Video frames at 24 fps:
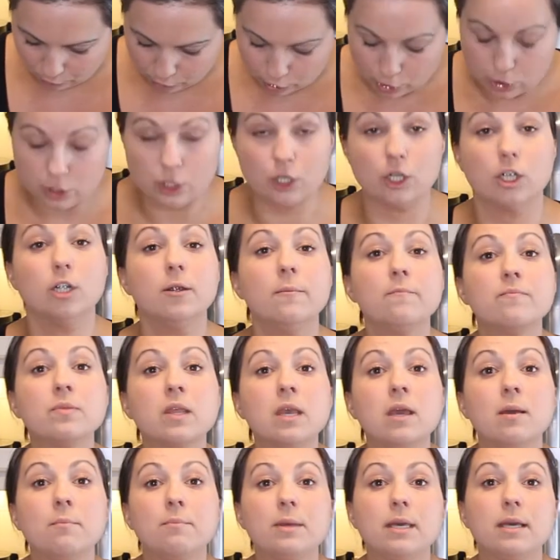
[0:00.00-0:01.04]
sure,
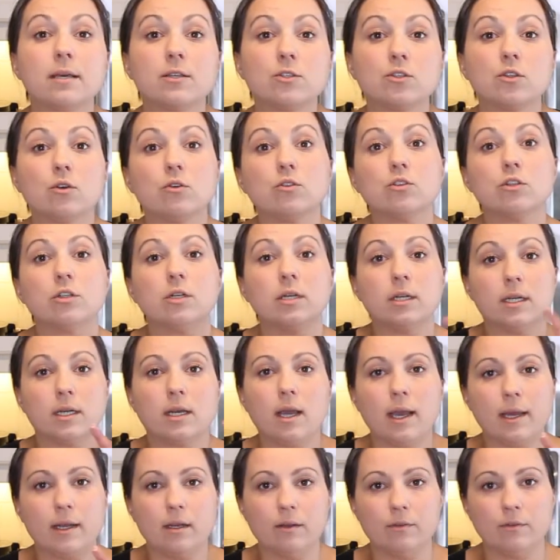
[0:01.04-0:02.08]
because those are going to
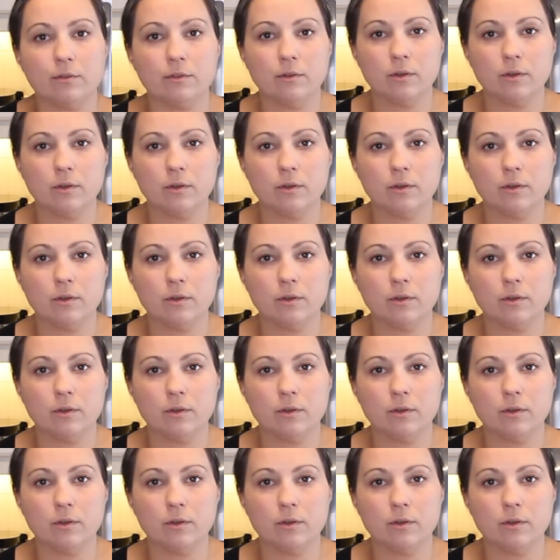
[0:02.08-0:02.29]
kind of